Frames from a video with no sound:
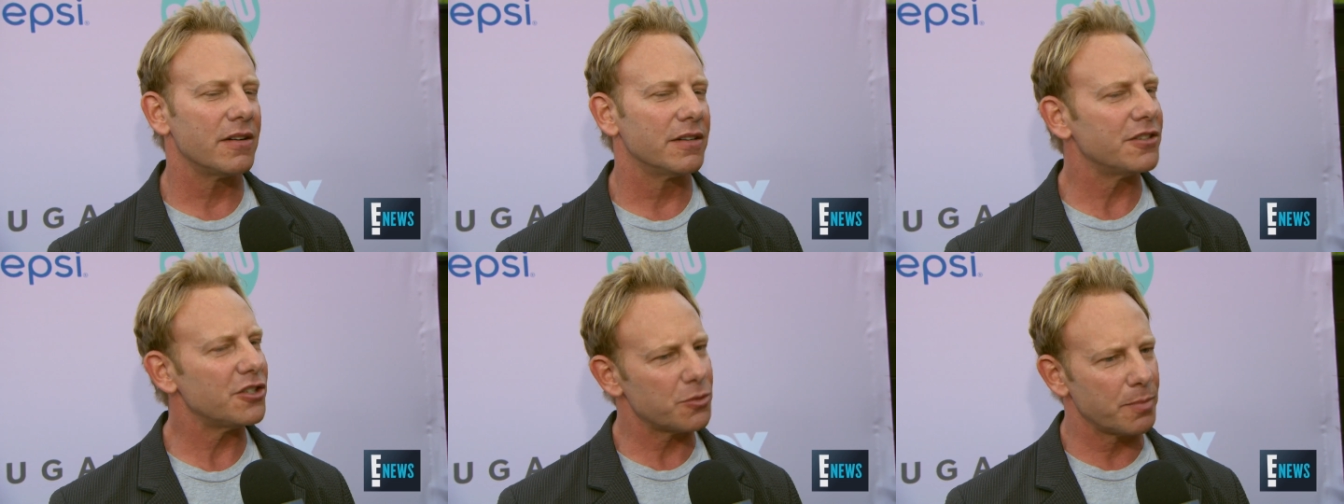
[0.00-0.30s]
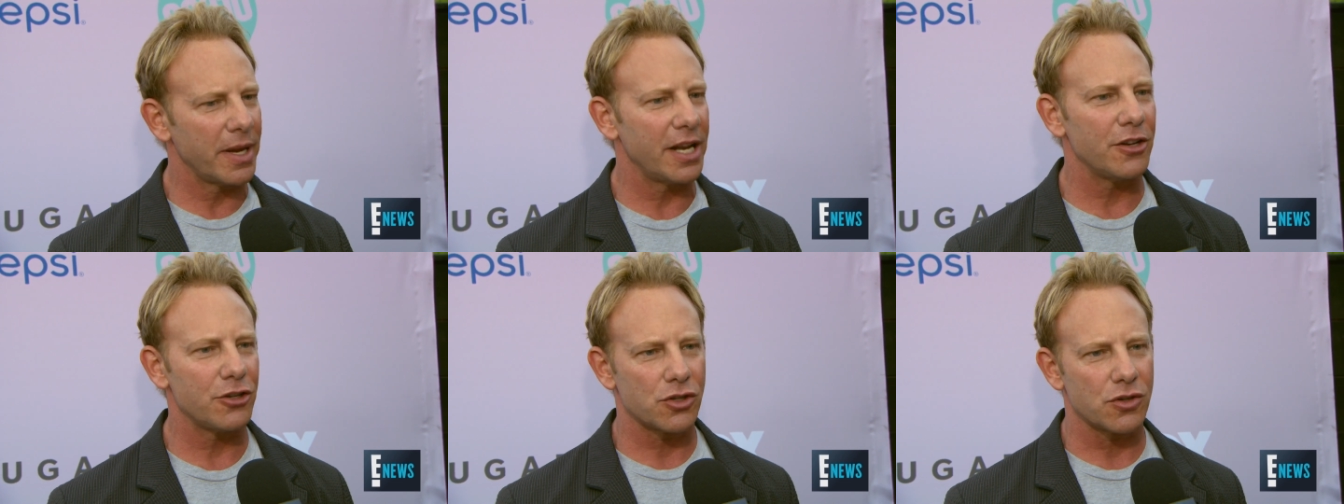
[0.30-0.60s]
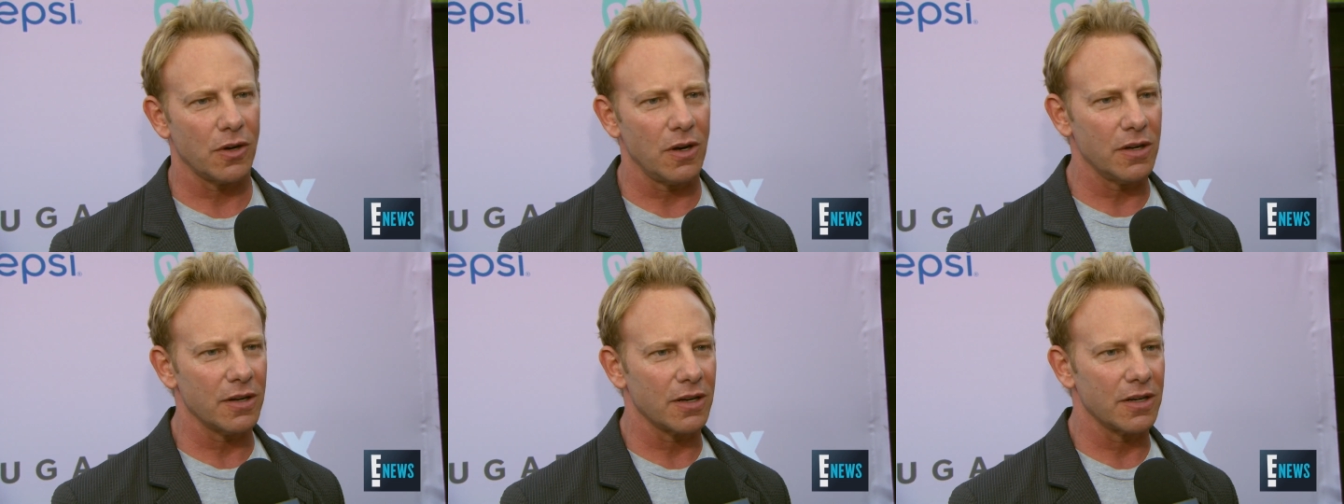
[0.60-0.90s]
just made us
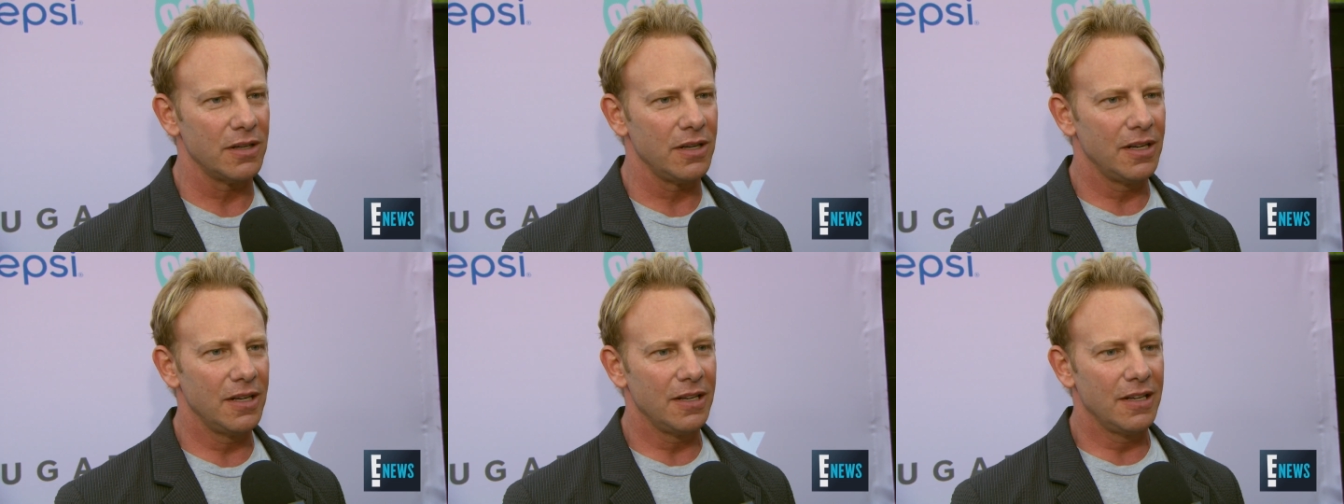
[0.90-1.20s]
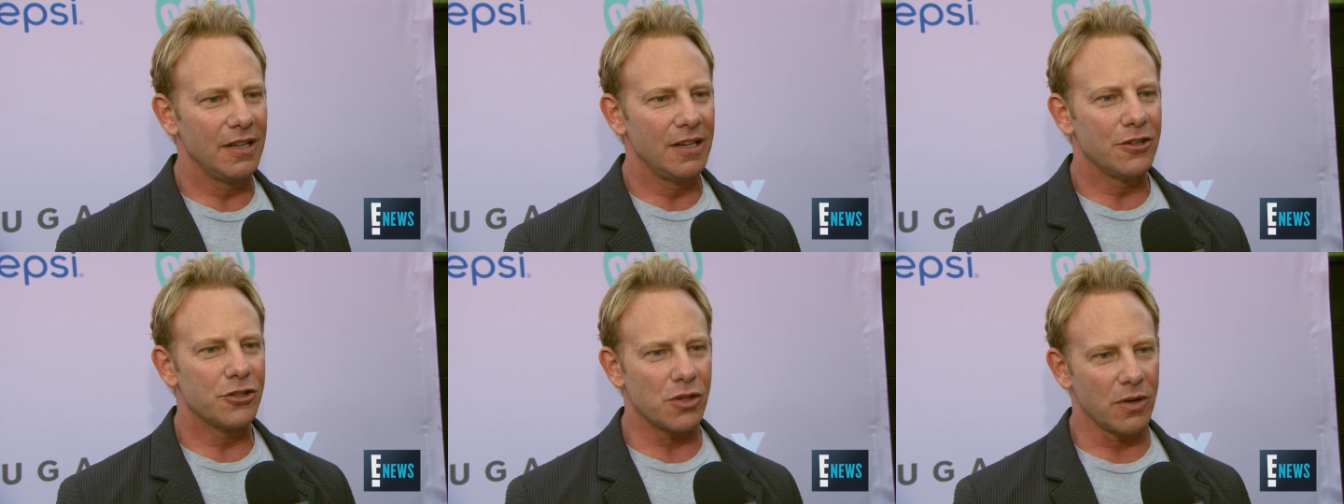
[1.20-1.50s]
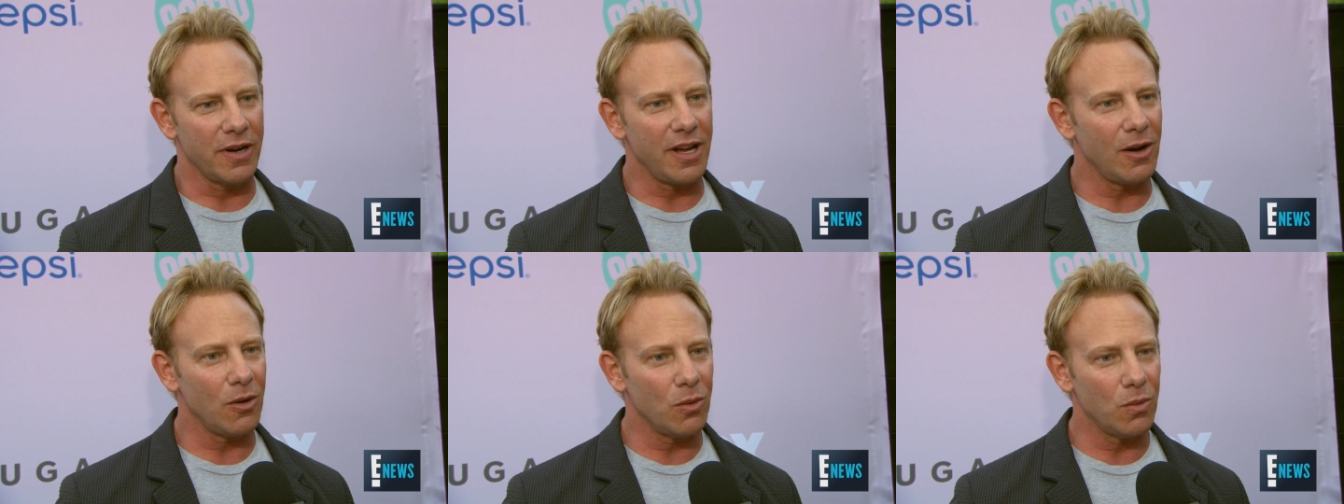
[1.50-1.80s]
stronger. That's so
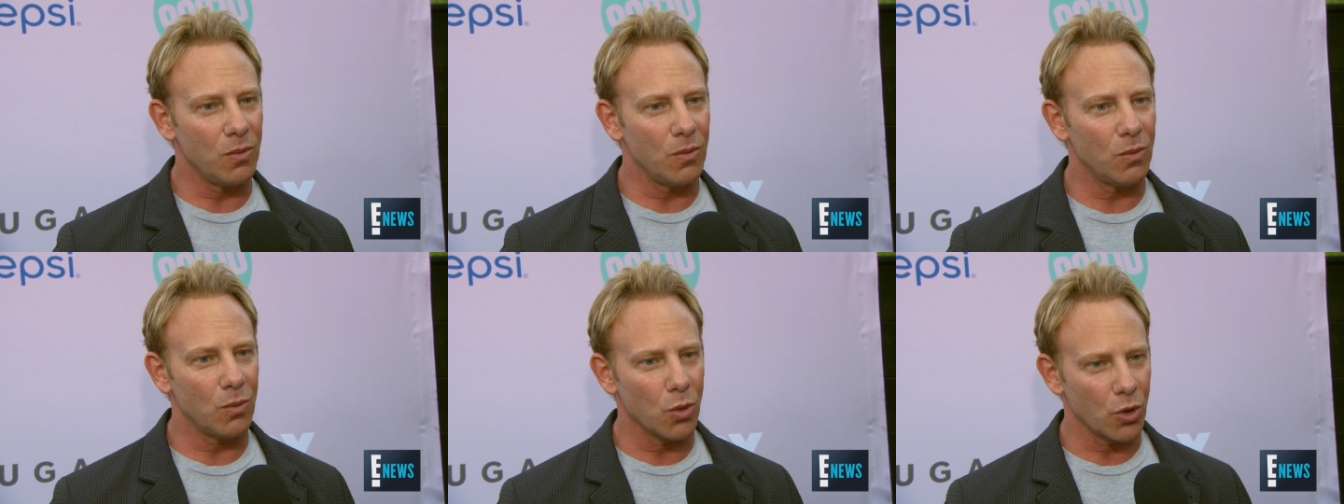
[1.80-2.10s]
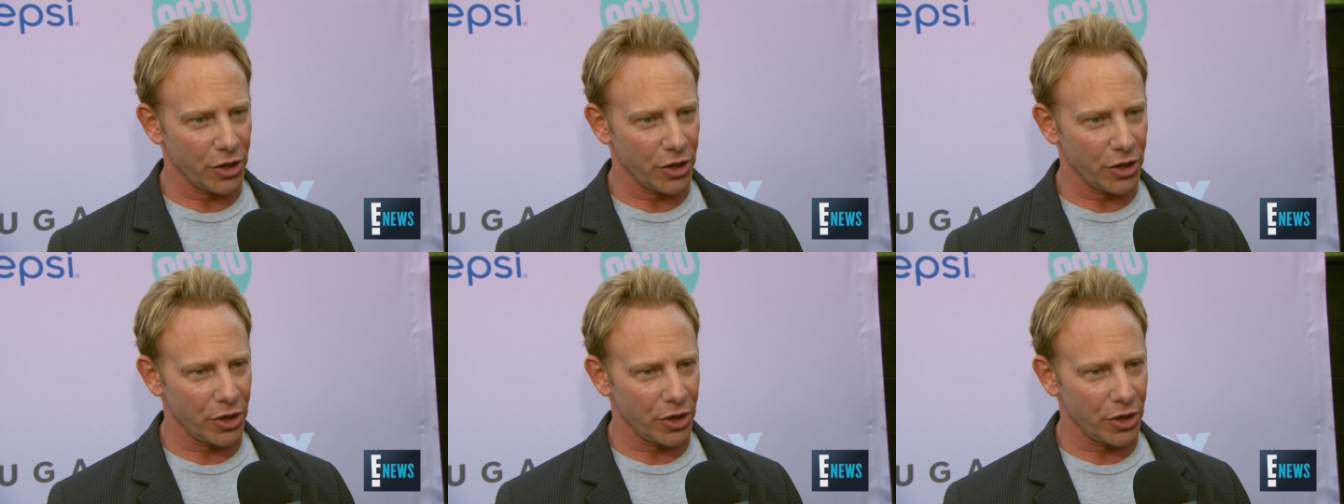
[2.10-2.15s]
now true.